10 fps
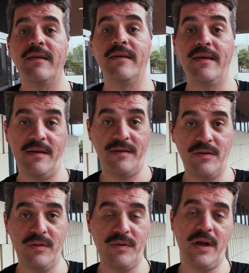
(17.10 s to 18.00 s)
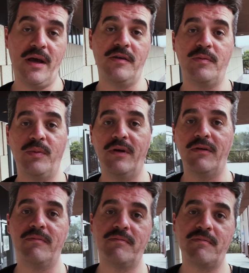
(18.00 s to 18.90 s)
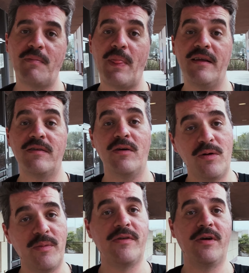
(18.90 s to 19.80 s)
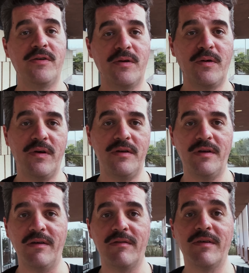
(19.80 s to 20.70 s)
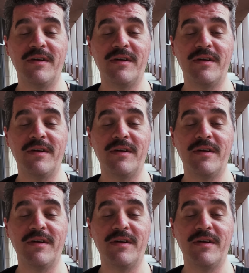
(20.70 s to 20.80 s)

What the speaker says: Yes, it's overcast, but it's almost 100 degrees out.